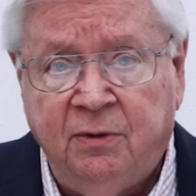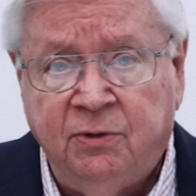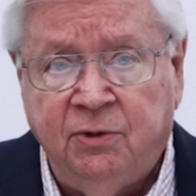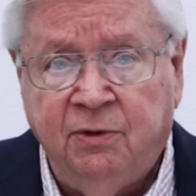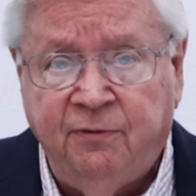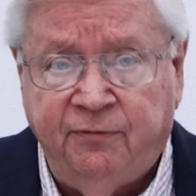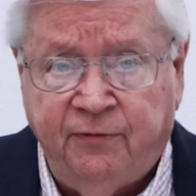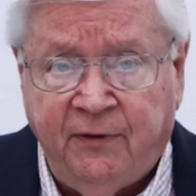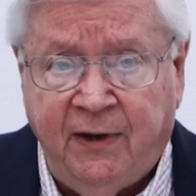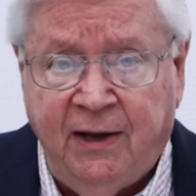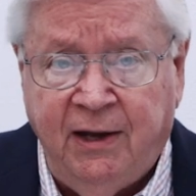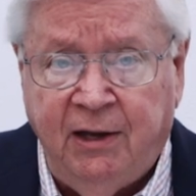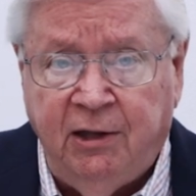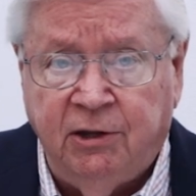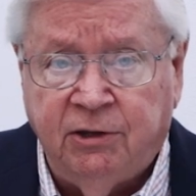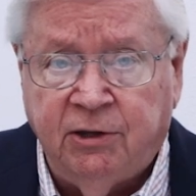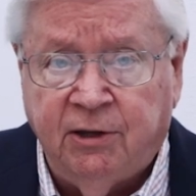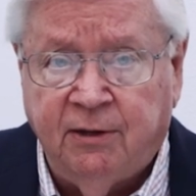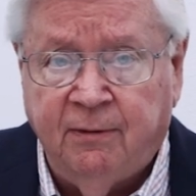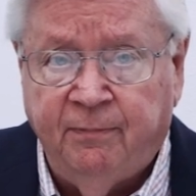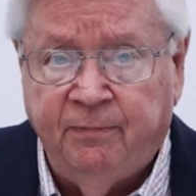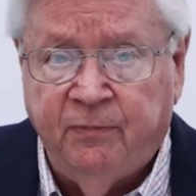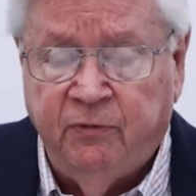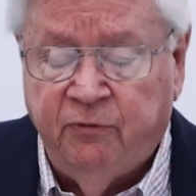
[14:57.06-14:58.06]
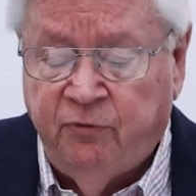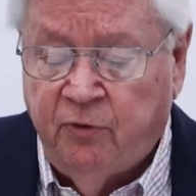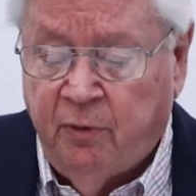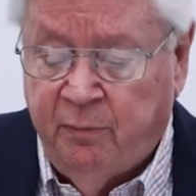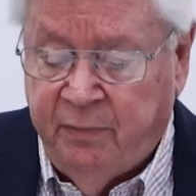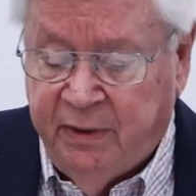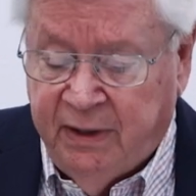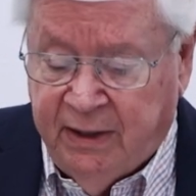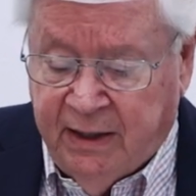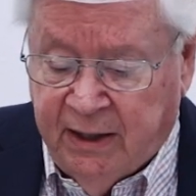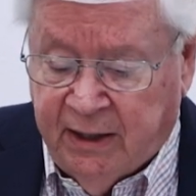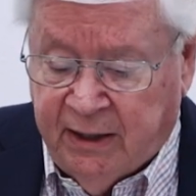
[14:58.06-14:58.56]
to faith, from
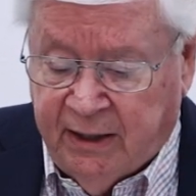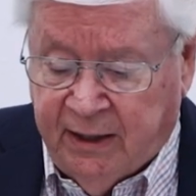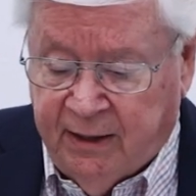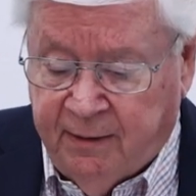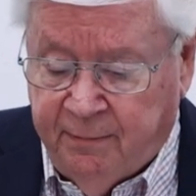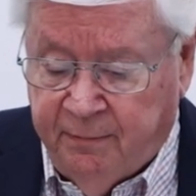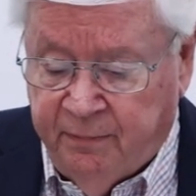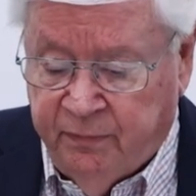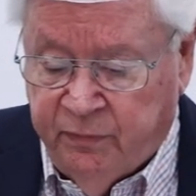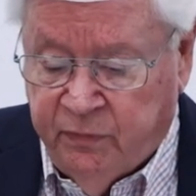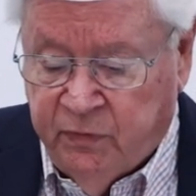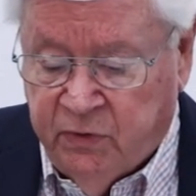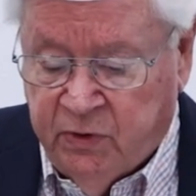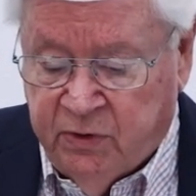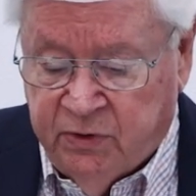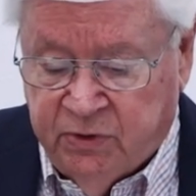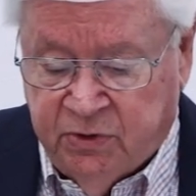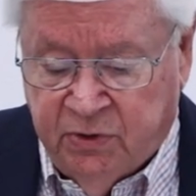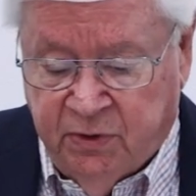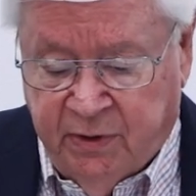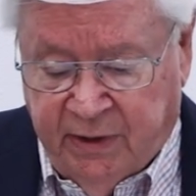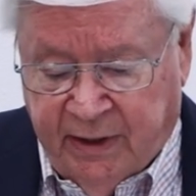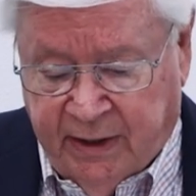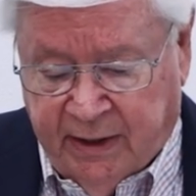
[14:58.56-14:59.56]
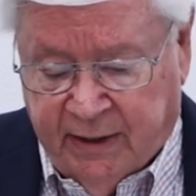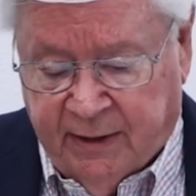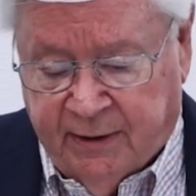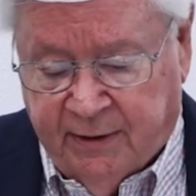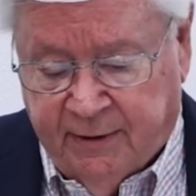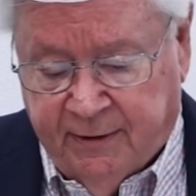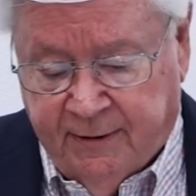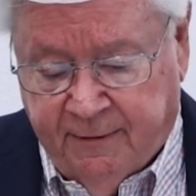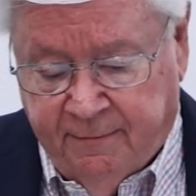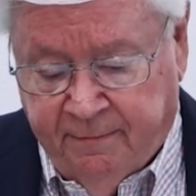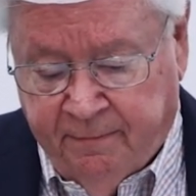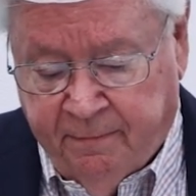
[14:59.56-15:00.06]
beginning to
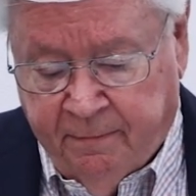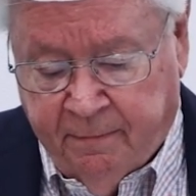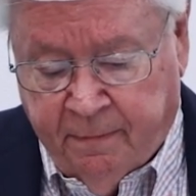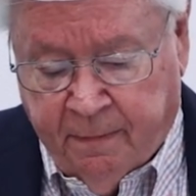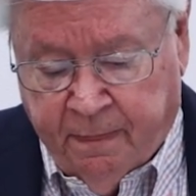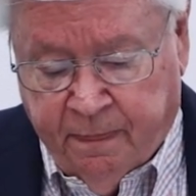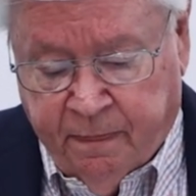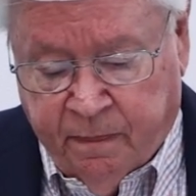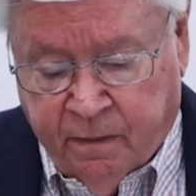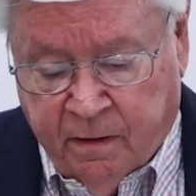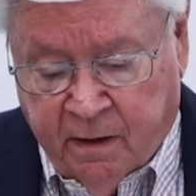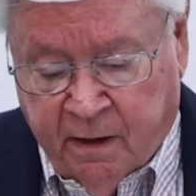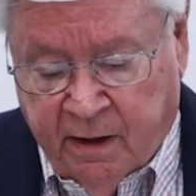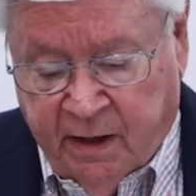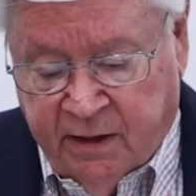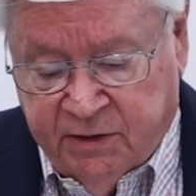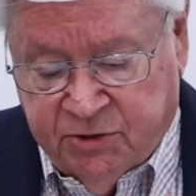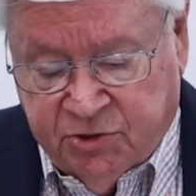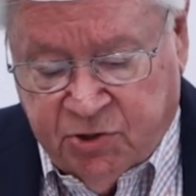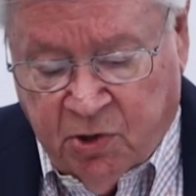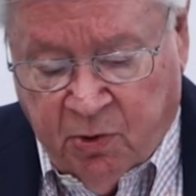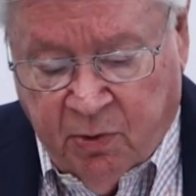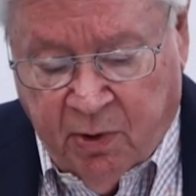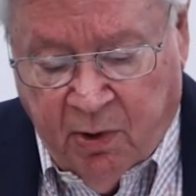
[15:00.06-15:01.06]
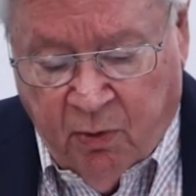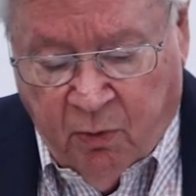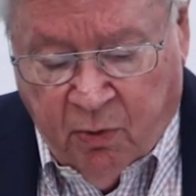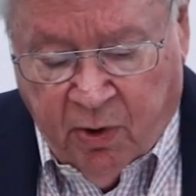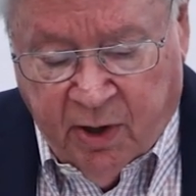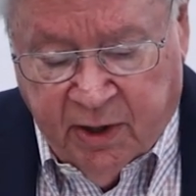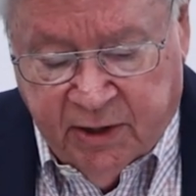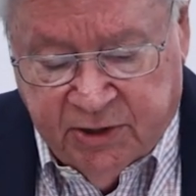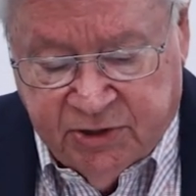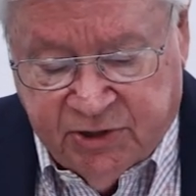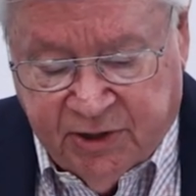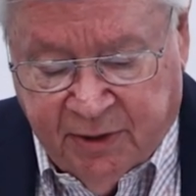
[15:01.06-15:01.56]
end. And so it
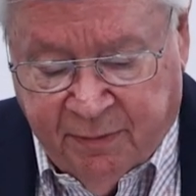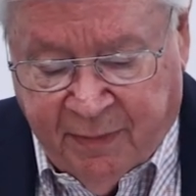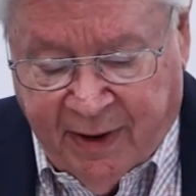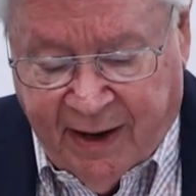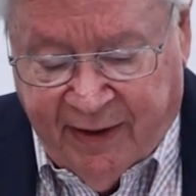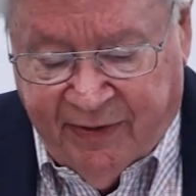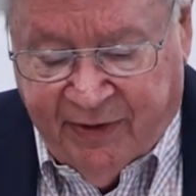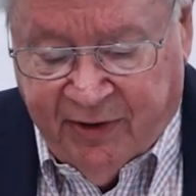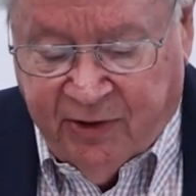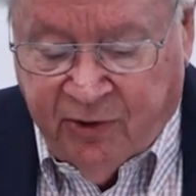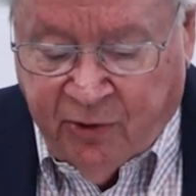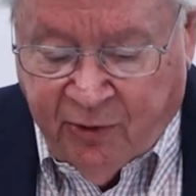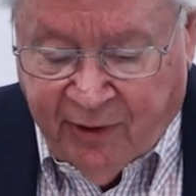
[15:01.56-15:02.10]
was that by the